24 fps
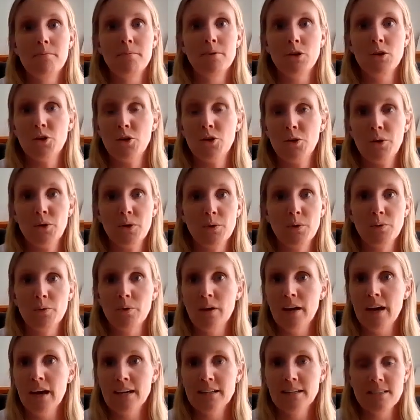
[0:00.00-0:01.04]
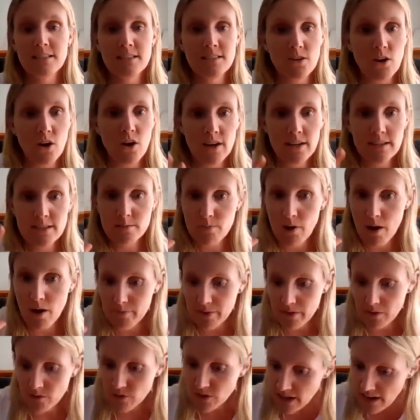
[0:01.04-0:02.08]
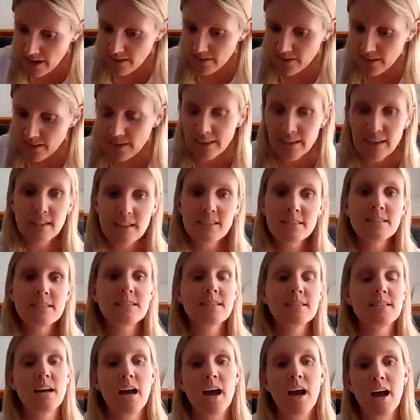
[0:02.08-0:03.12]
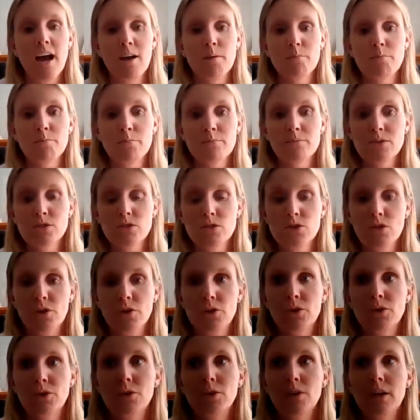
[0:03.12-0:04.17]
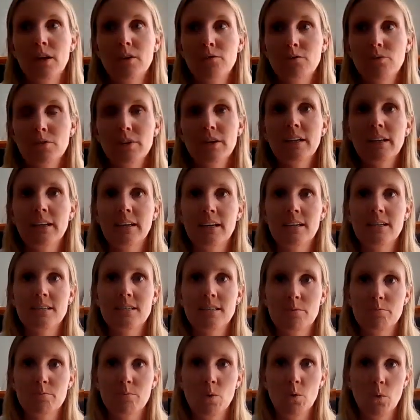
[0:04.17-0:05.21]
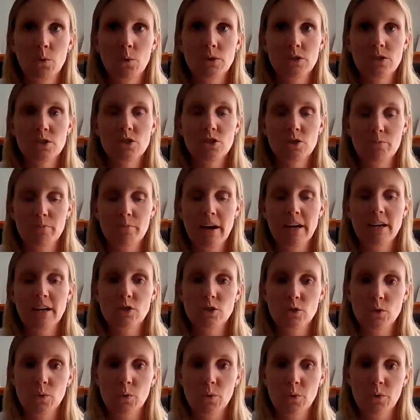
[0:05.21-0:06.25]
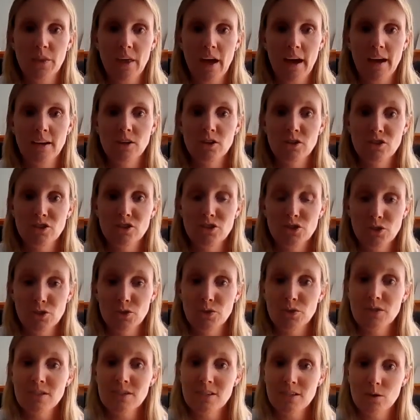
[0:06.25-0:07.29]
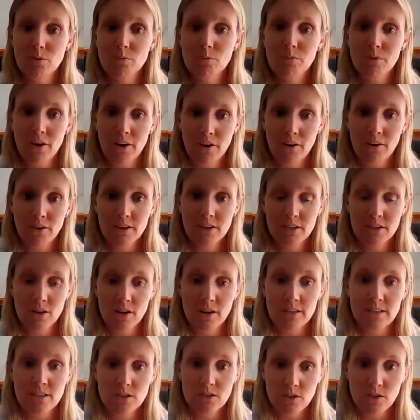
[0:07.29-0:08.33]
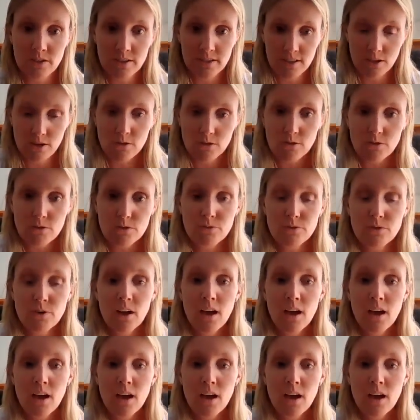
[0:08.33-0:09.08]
exercise might be down the list. So it really is important to make sure that you do still prioritize yourself,